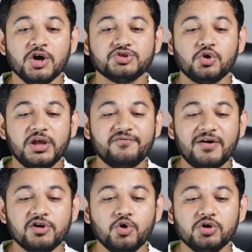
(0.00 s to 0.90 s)
So if
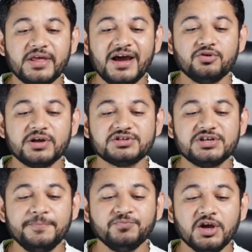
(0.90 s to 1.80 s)
I will go there, you can
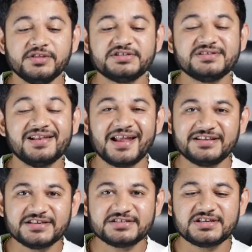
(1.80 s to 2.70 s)
see this is the
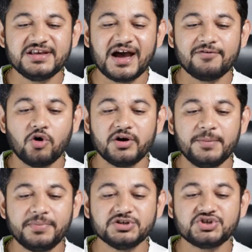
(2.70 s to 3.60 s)
license key I have
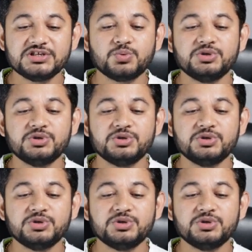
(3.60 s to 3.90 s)
already purchased,